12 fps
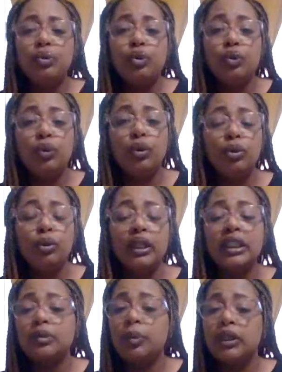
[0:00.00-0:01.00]
woo woo.
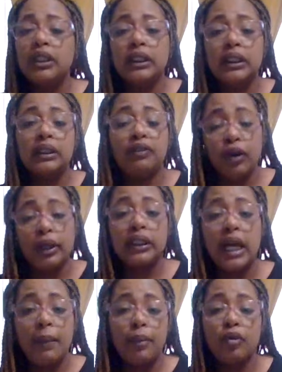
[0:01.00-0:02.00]
This per, this for
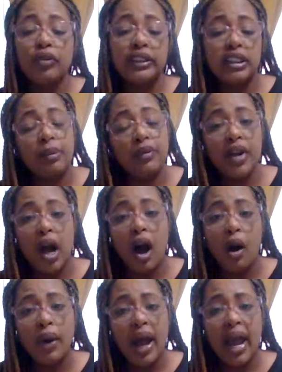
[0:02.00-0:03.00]
example, for some of y'all,
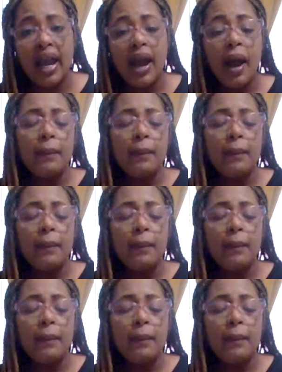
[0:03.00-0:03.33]
okay,